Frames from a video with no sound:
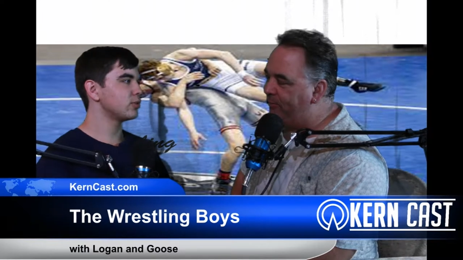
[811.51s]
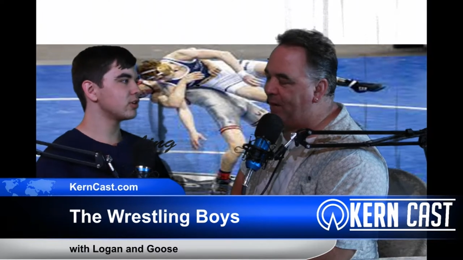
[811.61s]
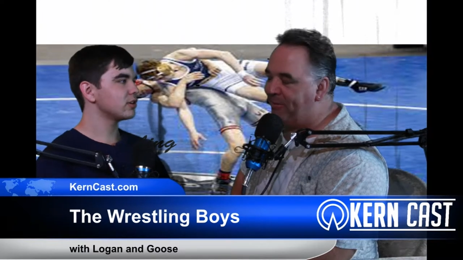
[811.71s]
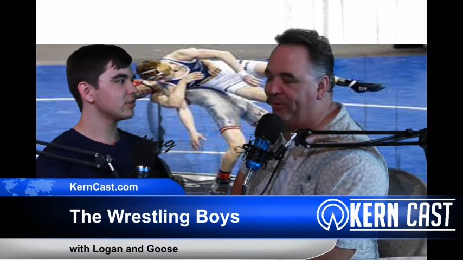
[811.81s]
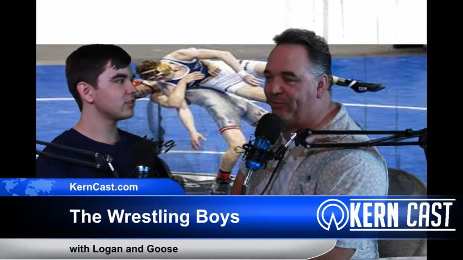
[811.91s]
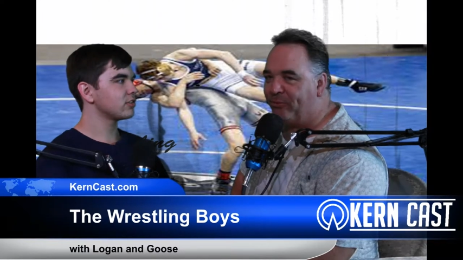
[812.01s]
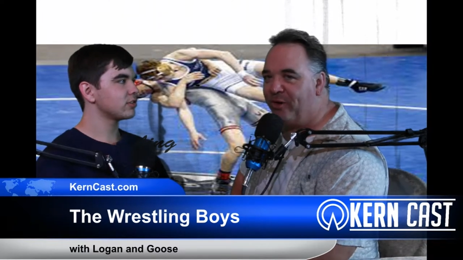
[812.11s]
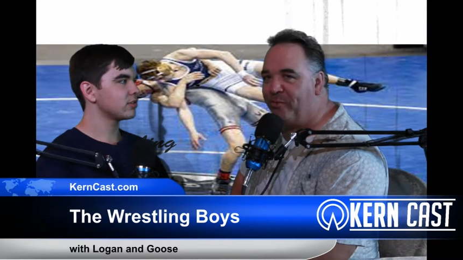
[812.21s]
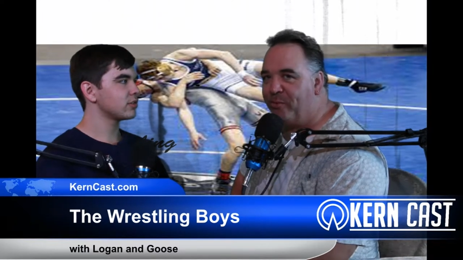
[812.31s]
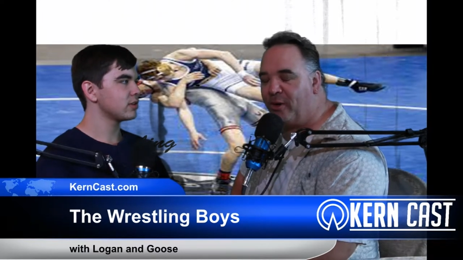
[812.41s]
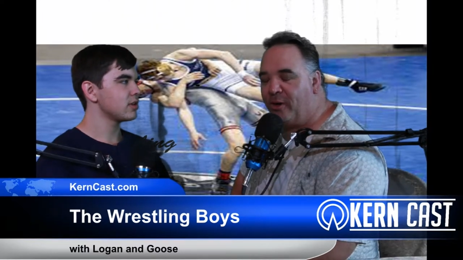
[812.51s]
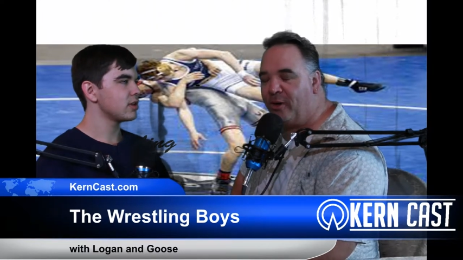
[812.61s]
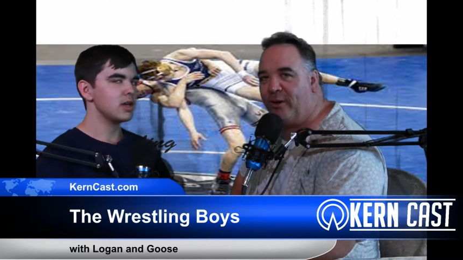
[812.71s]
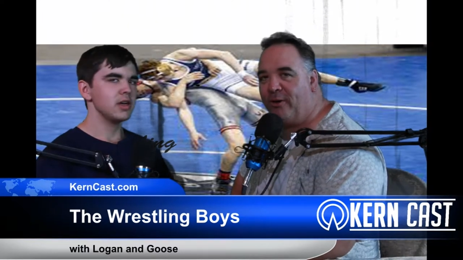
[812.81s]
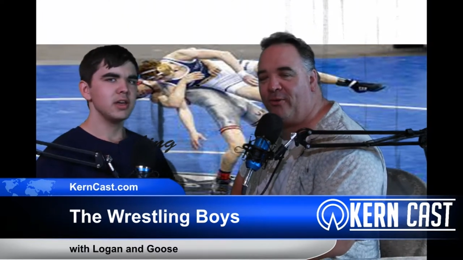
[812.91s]
Speaker 1: Fabulous
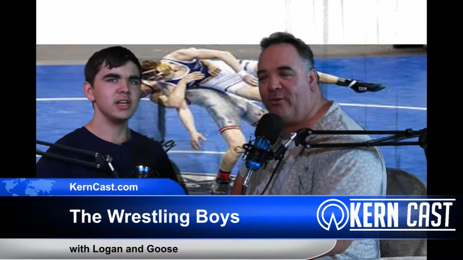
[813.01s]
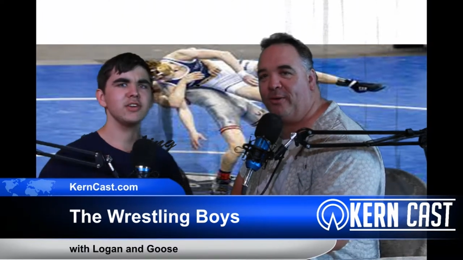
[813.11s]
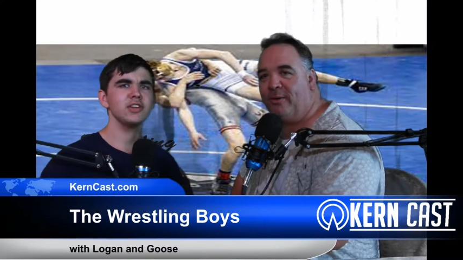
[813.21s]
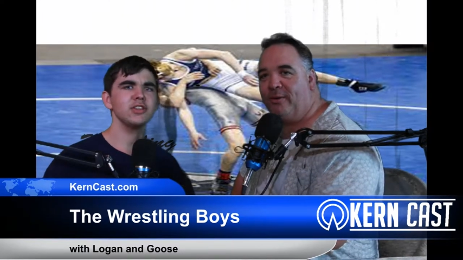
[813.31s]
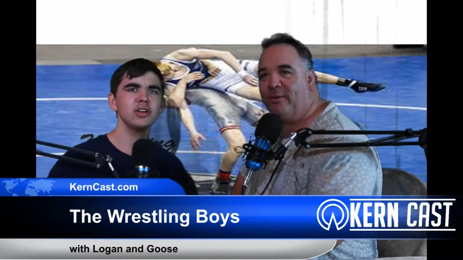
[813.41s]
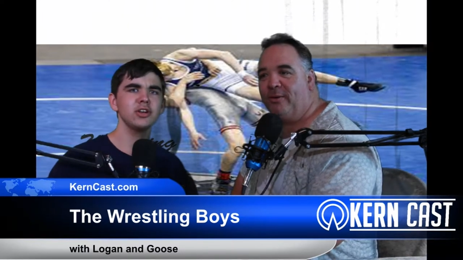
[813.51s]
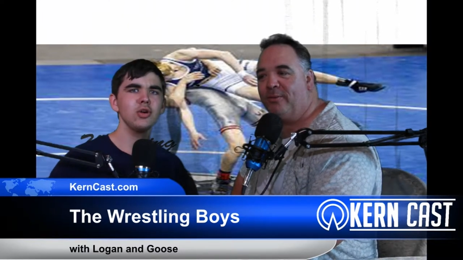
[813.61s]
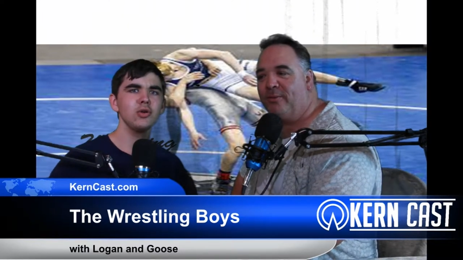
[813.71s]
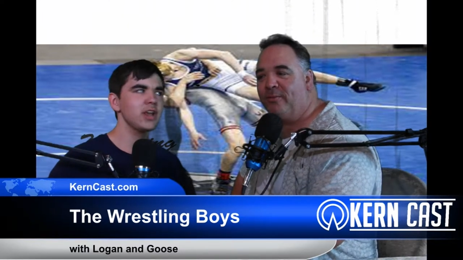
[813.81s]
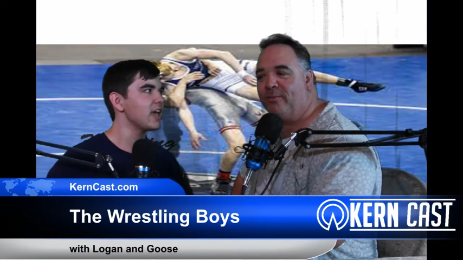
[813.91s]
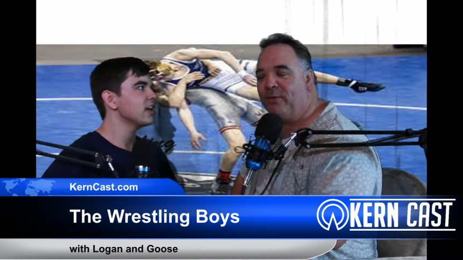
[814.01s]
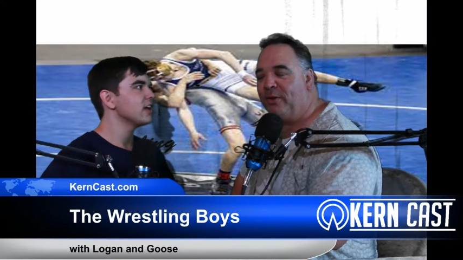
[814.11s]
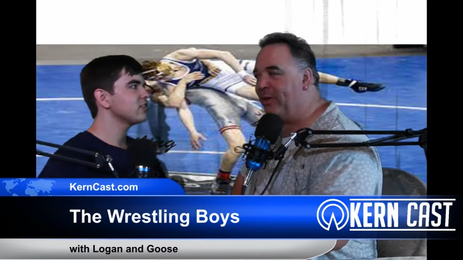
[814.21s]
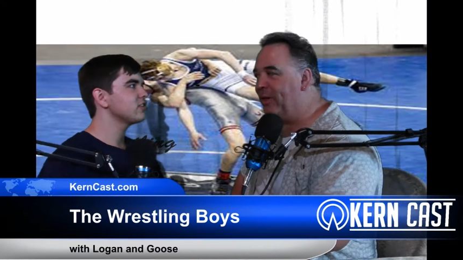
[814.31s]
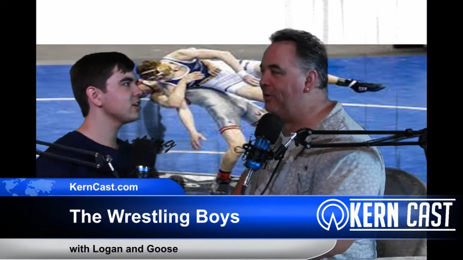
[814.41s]
Speaker 2: Freebirds, even the New Day.
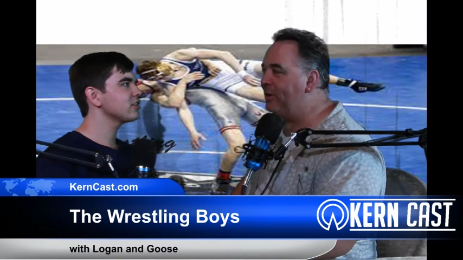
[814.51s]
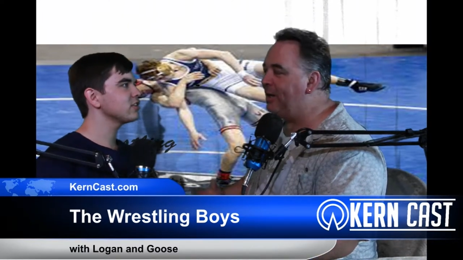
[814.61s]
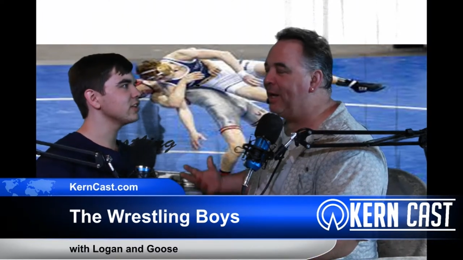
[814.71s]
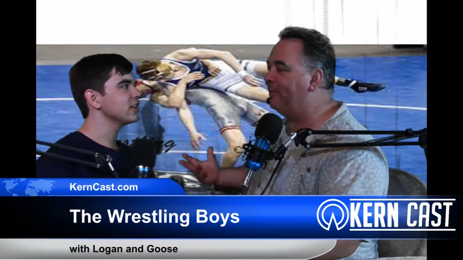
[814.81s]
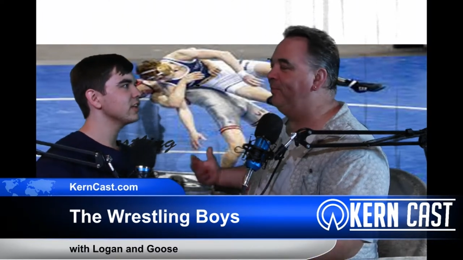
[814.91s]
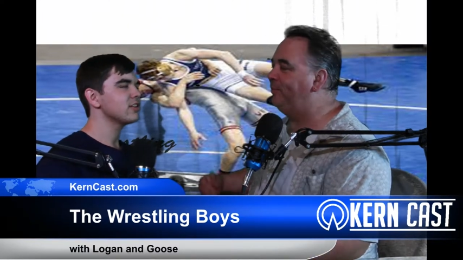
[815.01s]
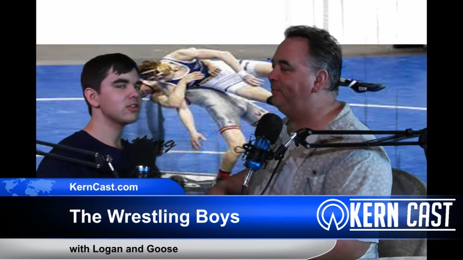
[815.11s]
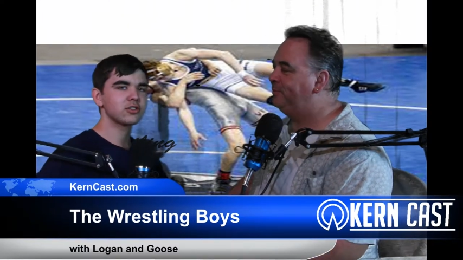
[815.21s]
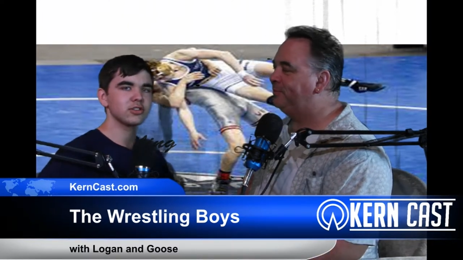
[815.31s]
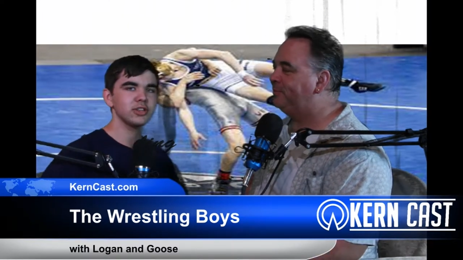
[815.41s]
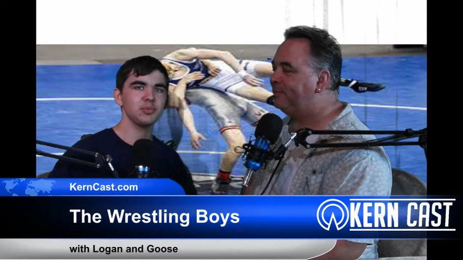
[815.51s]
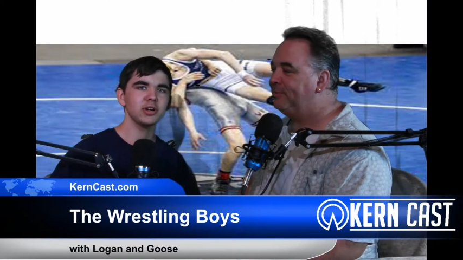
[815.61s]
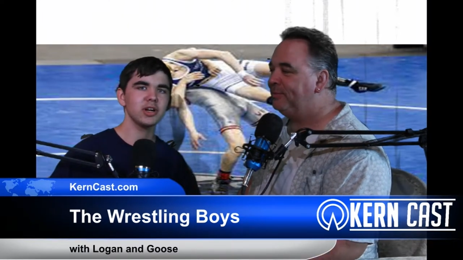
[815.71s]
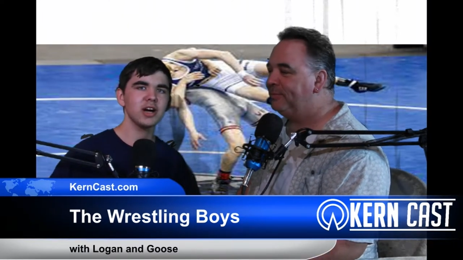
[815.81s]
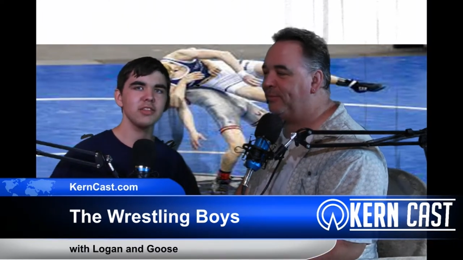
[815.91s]
The seriously, New Day, yeah. they're
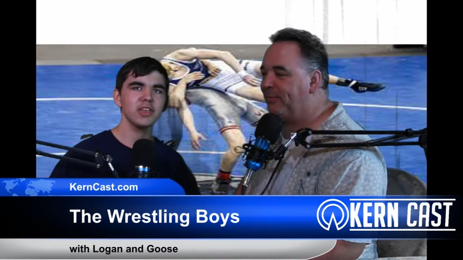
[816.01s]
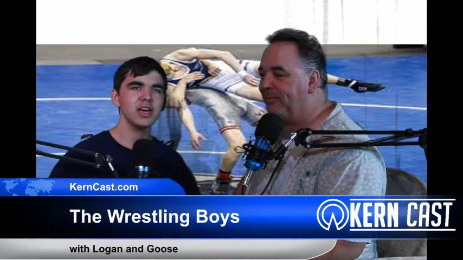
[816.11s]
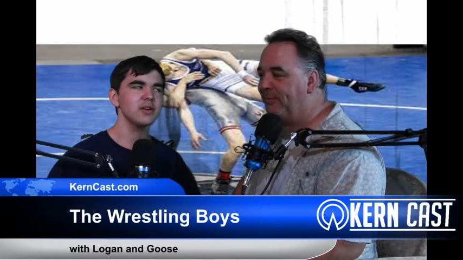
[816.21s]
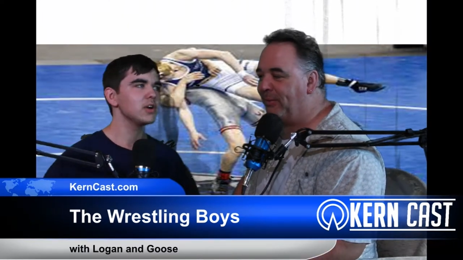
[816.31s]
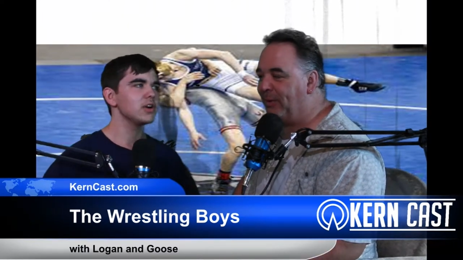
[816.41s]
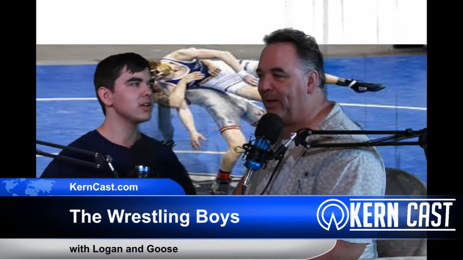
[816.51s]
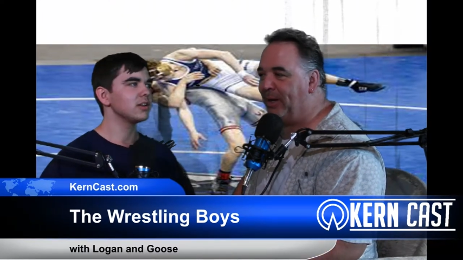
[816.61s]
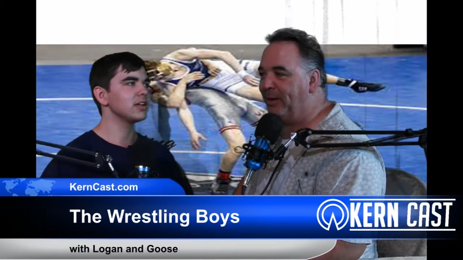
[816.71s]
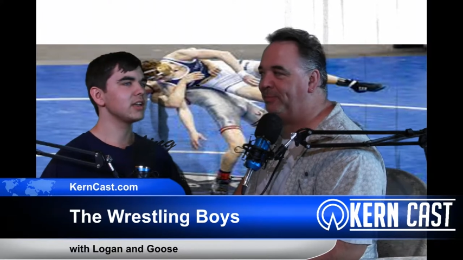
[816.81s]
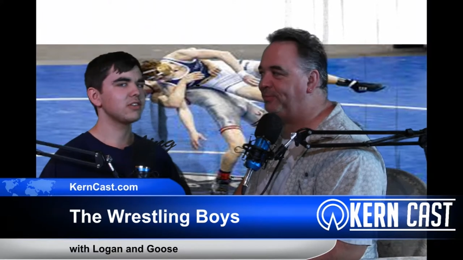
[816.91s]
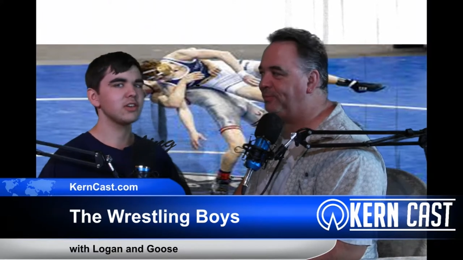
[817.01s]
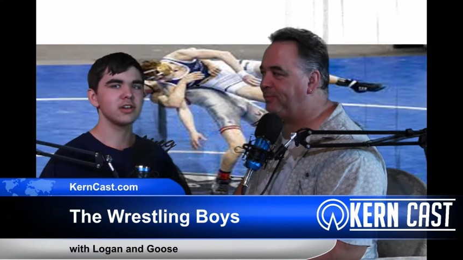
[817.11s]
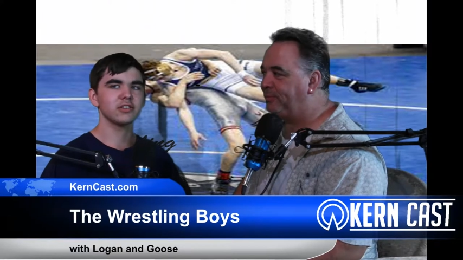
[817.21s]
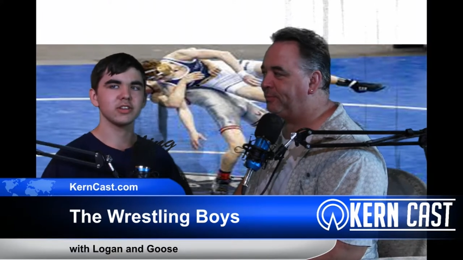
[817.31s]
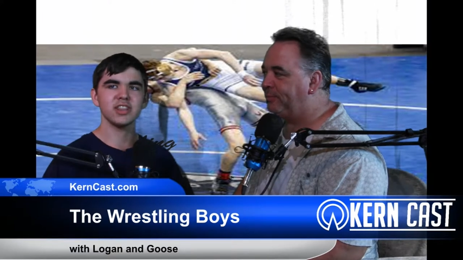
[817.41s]
sleeping on them. Yeah, like
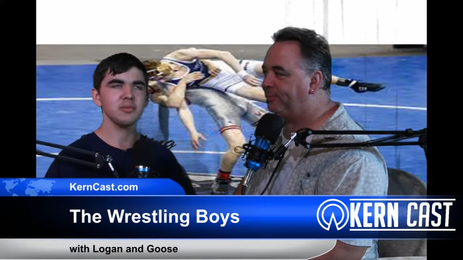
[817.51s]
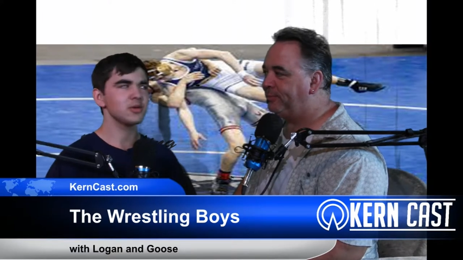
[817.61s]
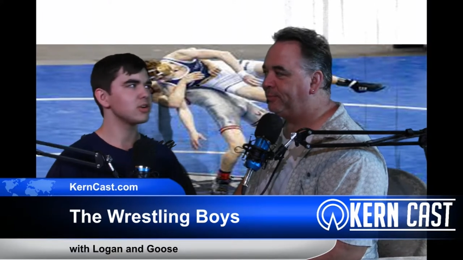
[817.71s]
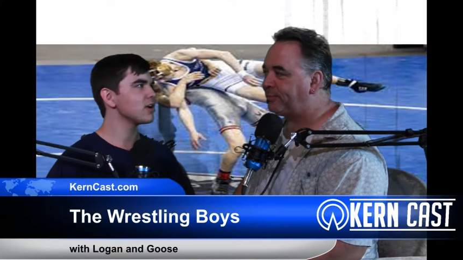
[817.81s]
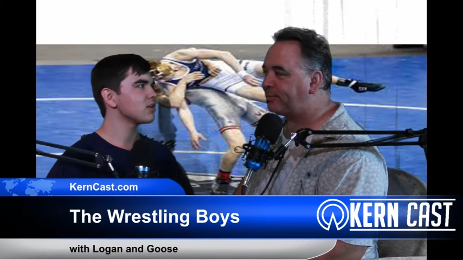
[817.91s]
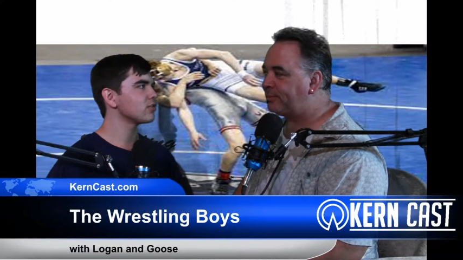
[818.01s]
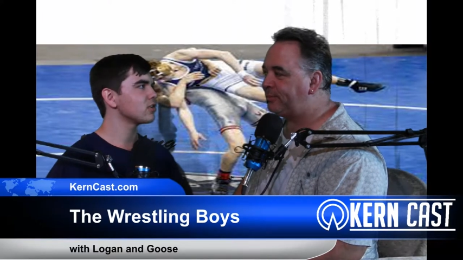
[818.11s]
seriously, they've been around for